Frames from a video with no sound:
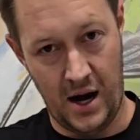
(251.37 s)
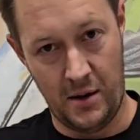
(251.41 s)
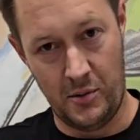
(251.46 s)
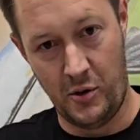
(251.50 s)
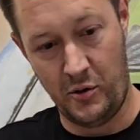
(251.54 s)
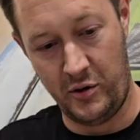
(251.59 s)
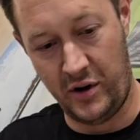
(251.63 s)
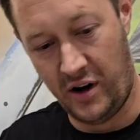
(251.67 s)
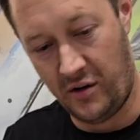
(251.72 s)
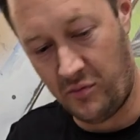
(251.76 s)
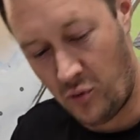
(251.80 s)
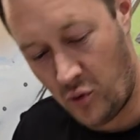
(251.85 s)

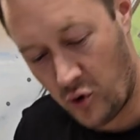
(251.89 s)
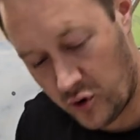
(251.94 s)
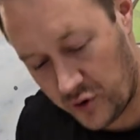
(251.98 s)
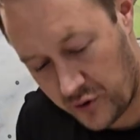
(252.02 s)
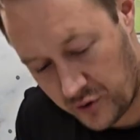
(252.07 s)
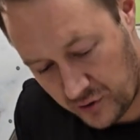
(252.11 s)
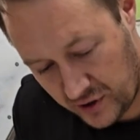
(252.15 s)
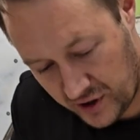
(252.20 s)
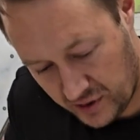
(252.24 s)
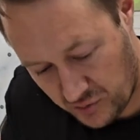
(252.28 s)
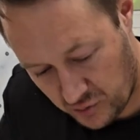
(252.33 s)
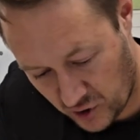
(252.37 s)
But we got
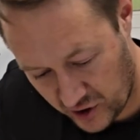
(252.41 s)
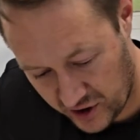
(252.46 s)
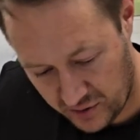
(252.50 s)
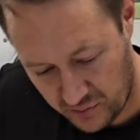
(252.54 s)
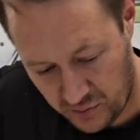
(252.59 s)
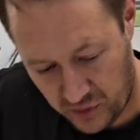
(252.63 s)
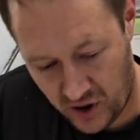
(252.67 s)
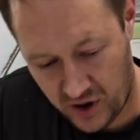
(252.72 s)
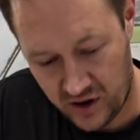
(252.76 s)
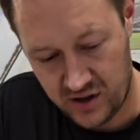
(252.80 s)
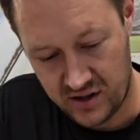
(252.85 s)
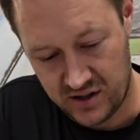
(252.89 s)
more 3D
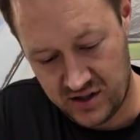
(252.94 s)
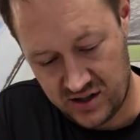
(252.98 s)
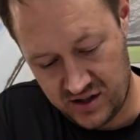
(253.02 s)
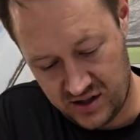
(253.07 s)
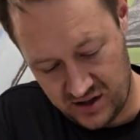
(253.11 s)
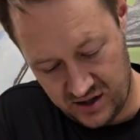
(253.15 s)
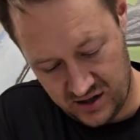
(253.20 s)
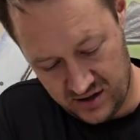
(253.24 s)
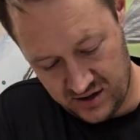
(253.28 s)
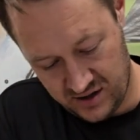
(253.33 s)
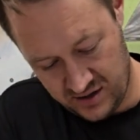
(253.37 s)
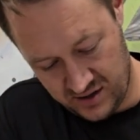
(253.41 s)
printed
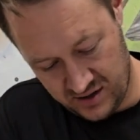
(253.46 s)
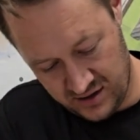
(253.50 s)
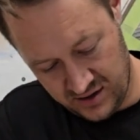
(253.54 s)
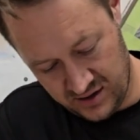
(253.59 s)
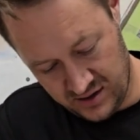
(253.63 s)
parts.